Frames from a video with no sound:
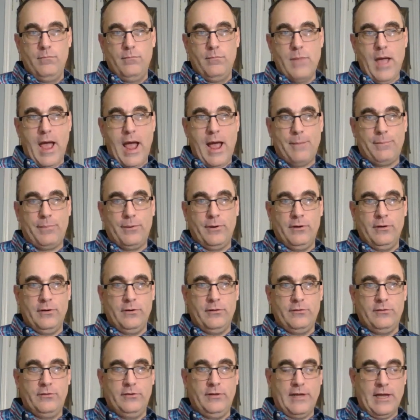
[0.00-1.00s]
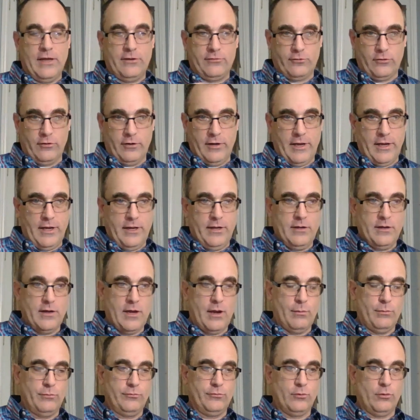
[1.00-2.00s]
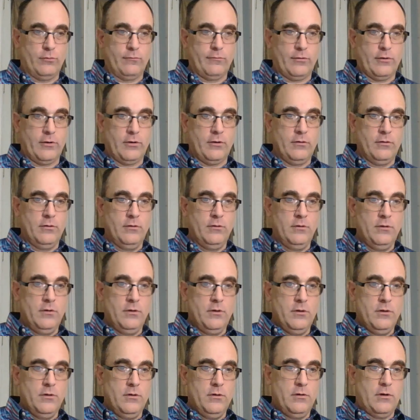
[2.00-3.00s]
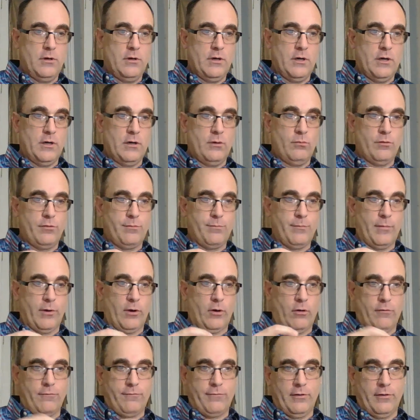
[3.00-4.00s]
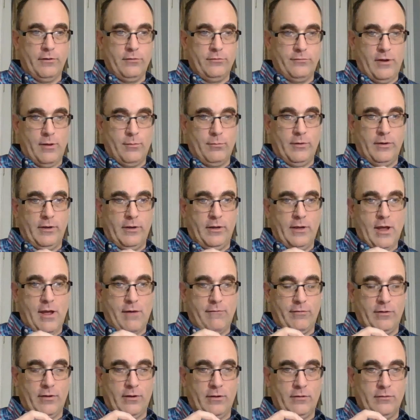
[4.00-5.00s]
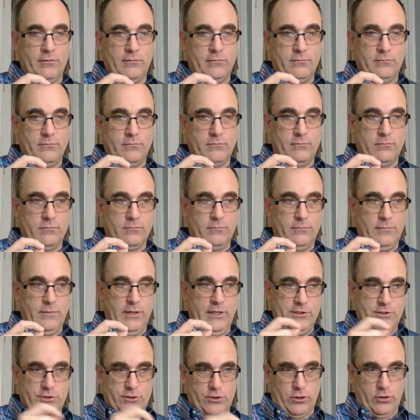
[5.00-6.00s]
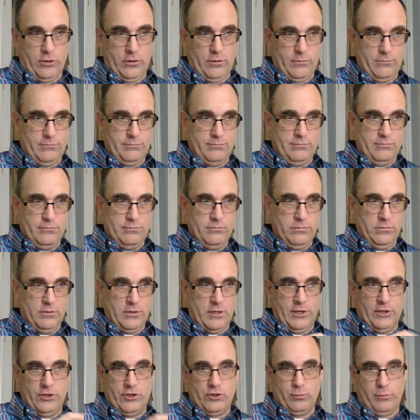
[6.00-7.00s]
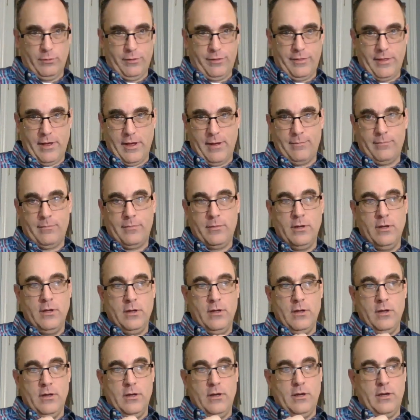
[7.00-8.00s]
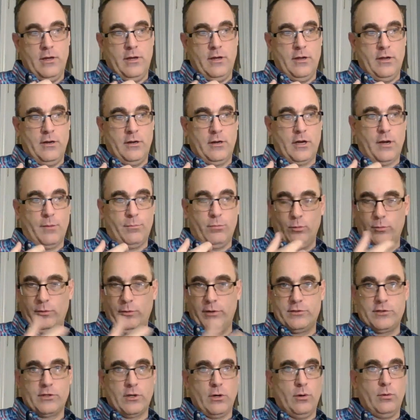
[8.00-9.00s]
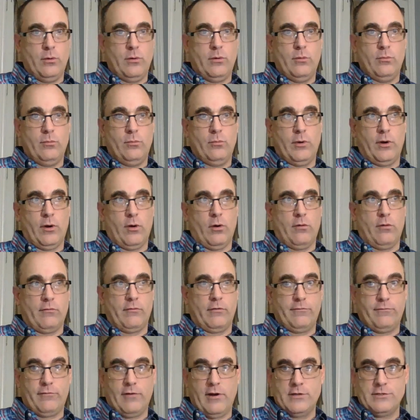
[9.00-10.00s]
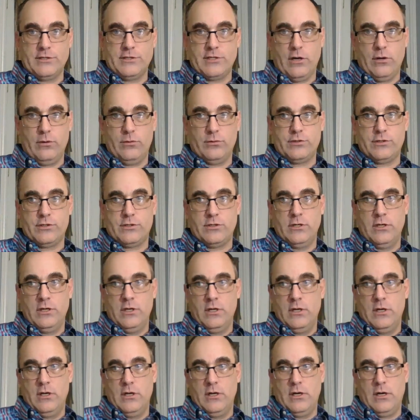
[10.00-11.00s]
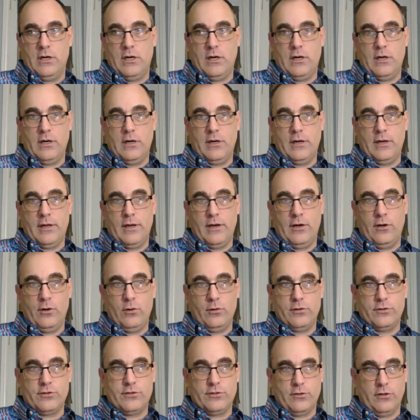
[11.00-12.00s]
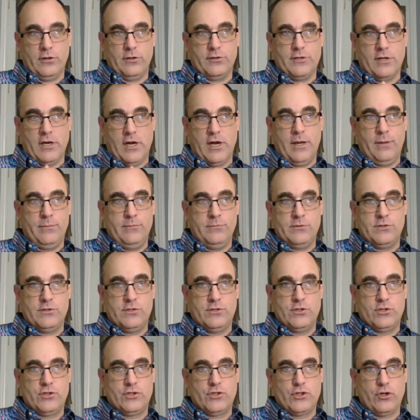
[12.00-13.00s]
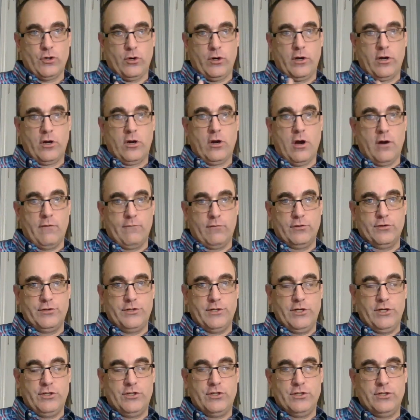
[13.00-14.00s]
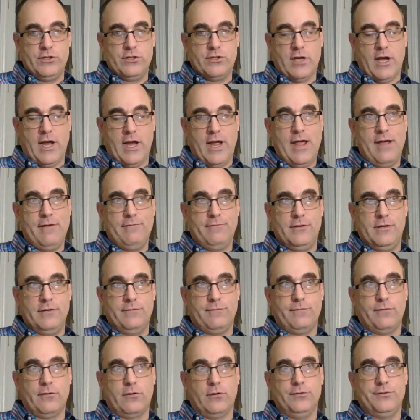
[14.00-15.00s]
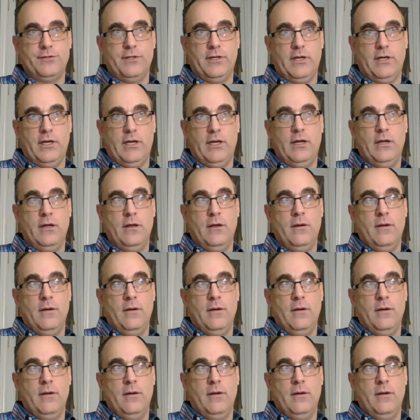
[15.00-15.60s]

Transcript: happened yesterday. I was over uh, with my girlfriend's family having Easter lunch with them. And a couple of weeks ago, we were over at a friend's house. Uh, and I noticed there are times during conversations I have difficulty